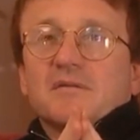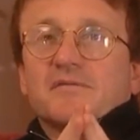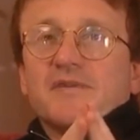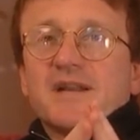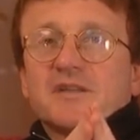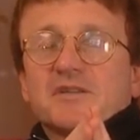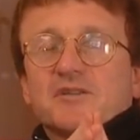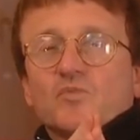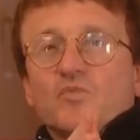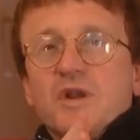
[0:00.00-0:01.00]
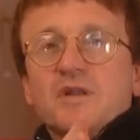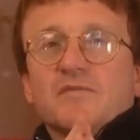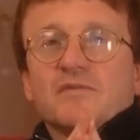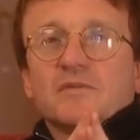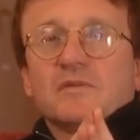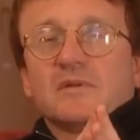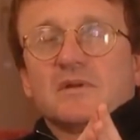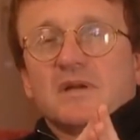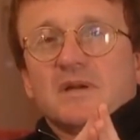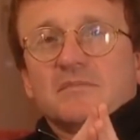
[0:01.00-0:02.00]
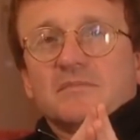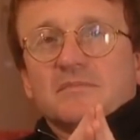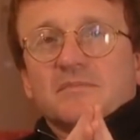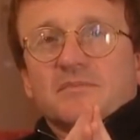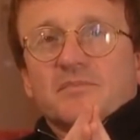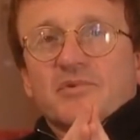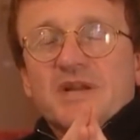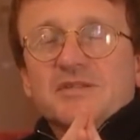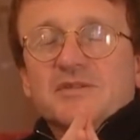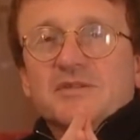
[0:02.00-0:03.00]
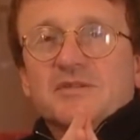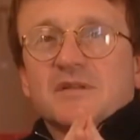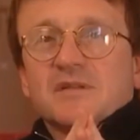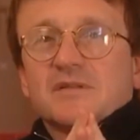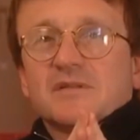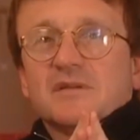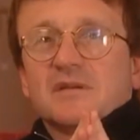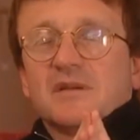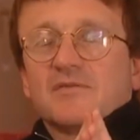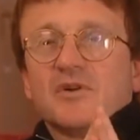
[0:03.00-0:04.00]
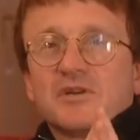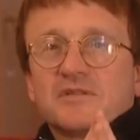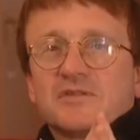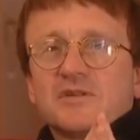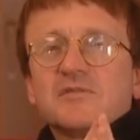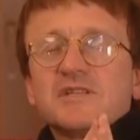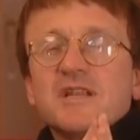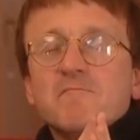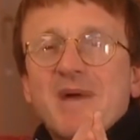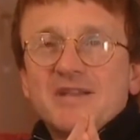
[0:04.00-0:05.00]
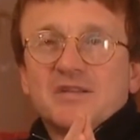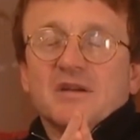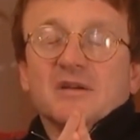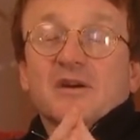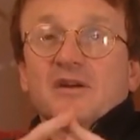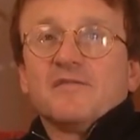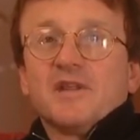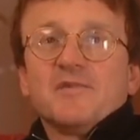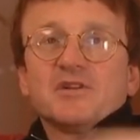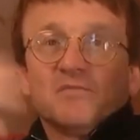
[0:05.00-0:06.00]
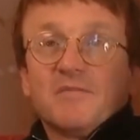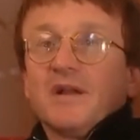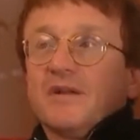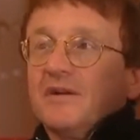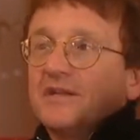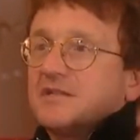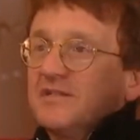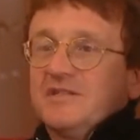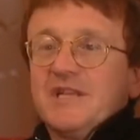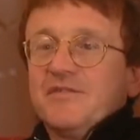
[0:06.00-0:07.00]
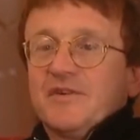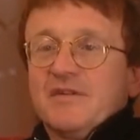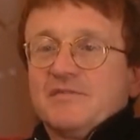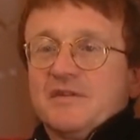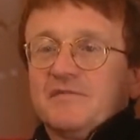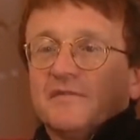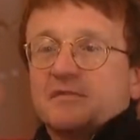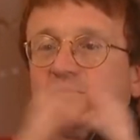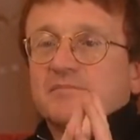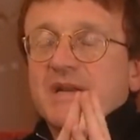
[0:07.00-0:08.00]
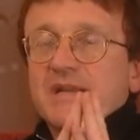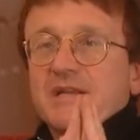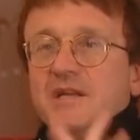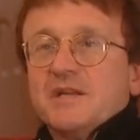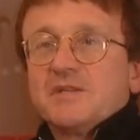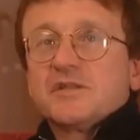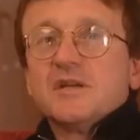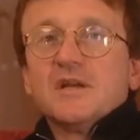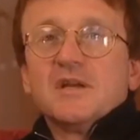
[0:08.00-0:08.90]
Fred had such wonderful presence that of course, as soon as he met her and got over the original, my God, it's this diva I've loved for many years,